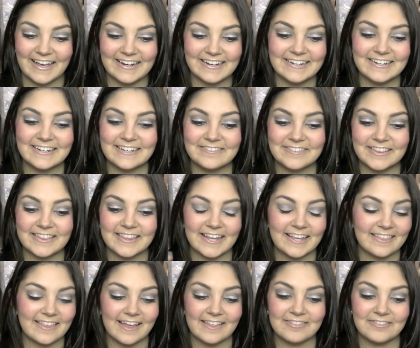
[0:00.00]
I didn't even
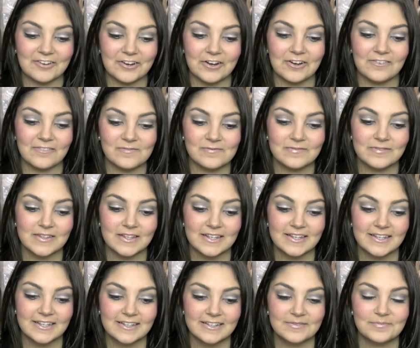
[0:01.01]
think that through.
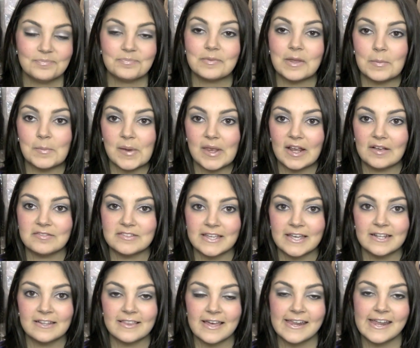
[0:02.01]
I might have to
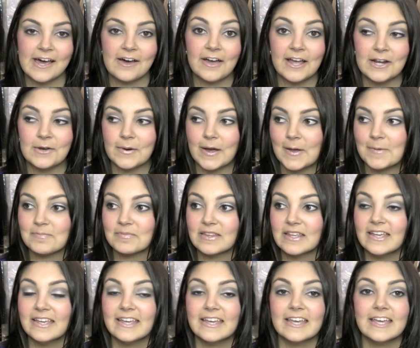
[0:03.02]
edit that out. Anyway,
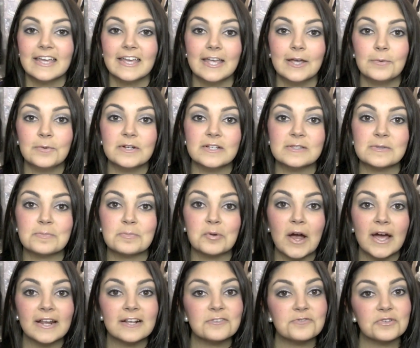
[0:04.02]
it was
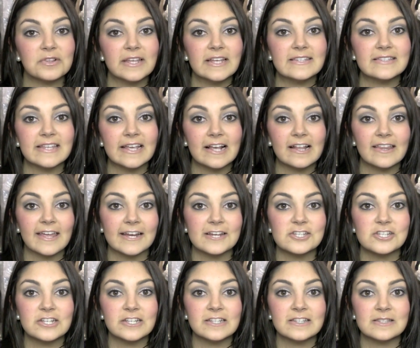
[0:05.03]
products released and
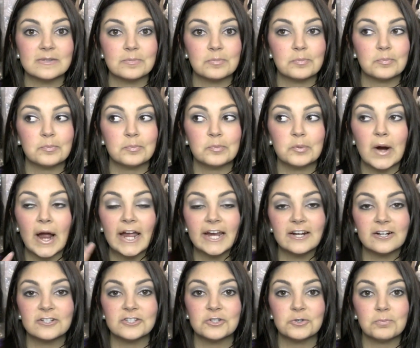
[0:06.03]
collections
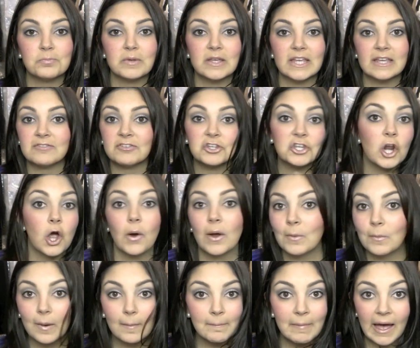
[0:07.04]
prior to me even
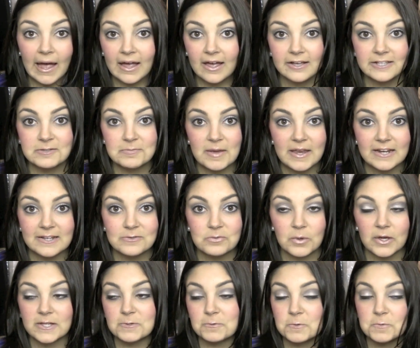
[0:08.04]
knowing what MAC Cosmetics
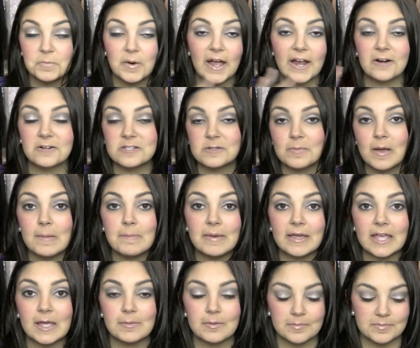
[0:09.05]
was. It was prior to my
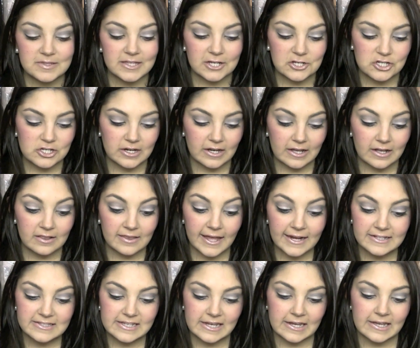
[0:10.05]
makeup obsession and
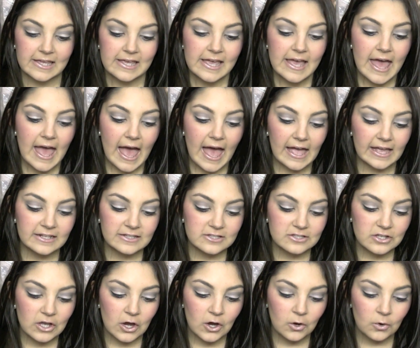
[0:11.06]
collecting. And
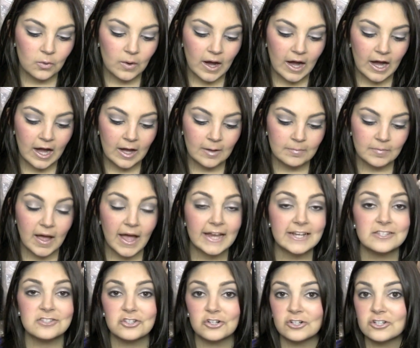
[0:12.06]
so um,
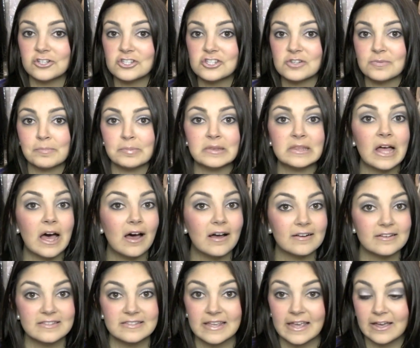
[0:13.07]
I searched
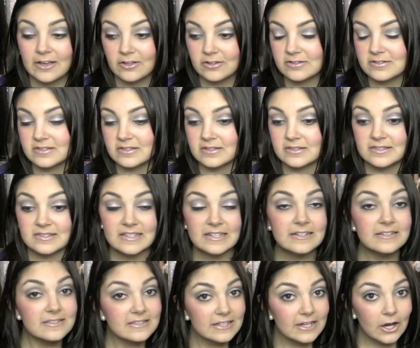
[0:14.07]
blog sales,
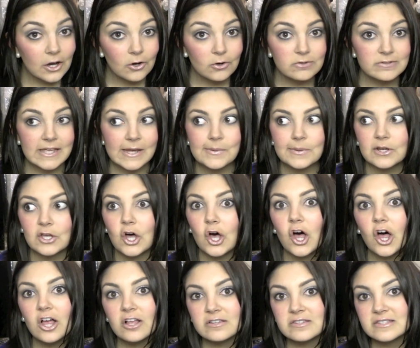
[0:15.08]
CCOs. I would
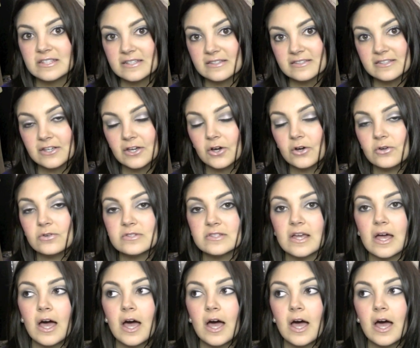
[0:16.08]
call CCOs.